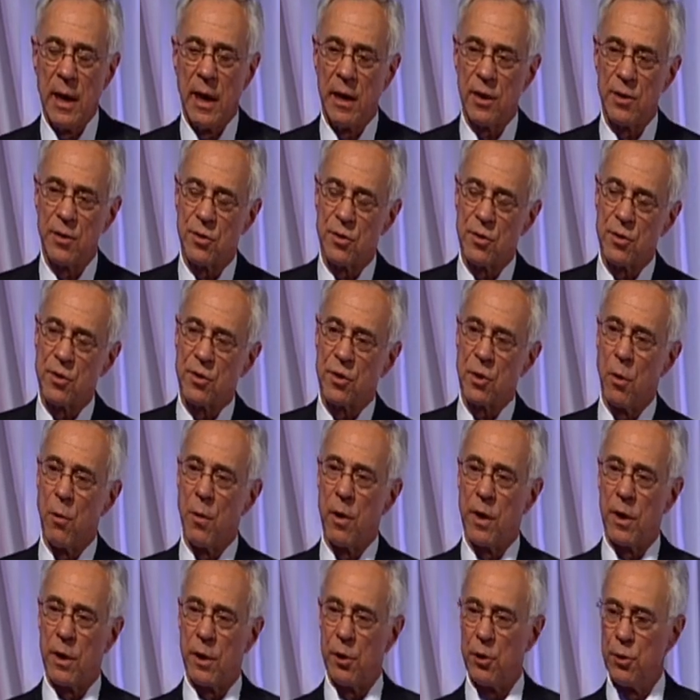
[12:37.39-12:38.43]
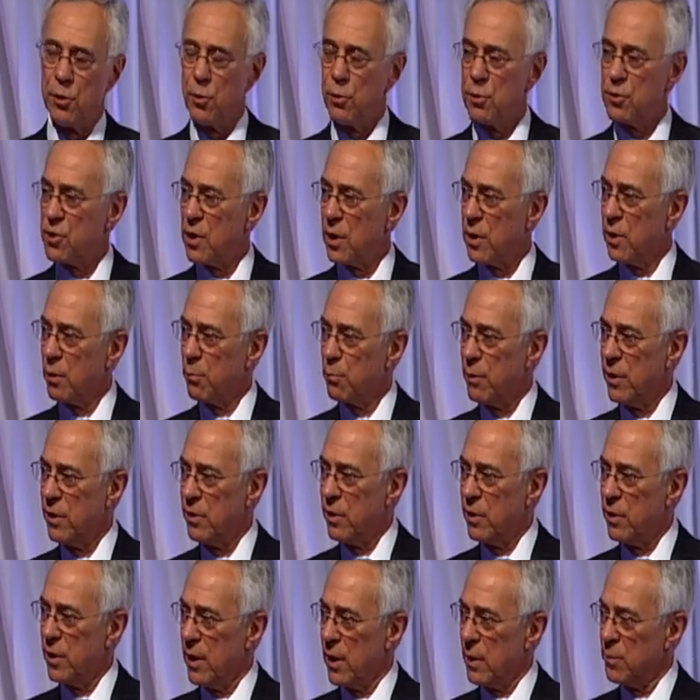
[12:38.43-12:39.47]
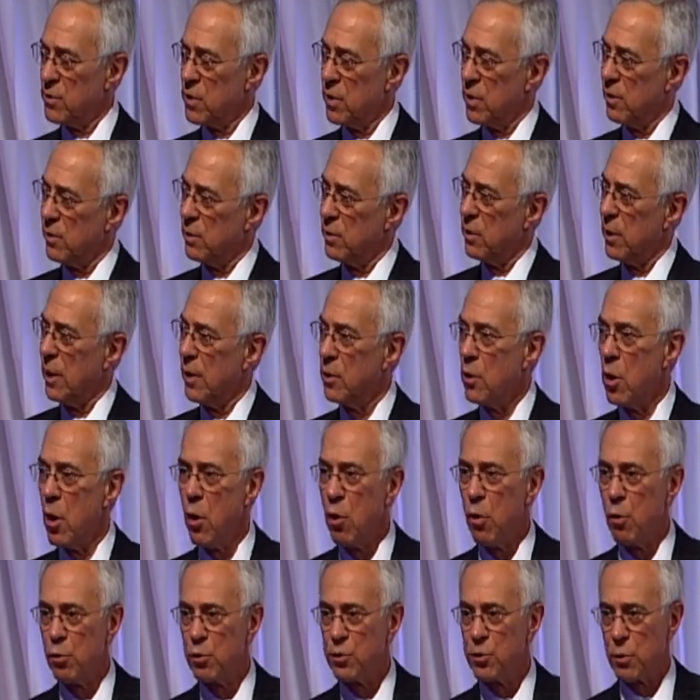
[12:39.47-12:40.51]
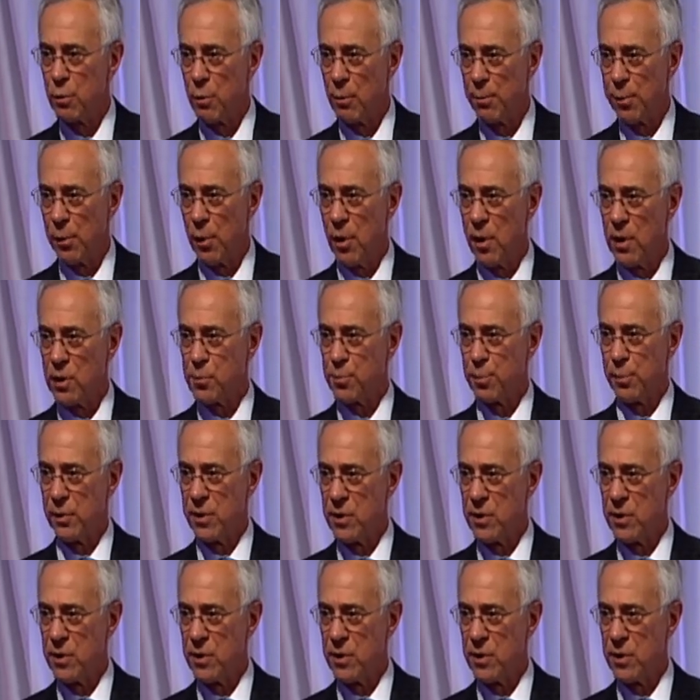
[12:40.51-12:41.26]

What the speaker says: And so what I'm going to do is I'm going to read the names and hold your applause,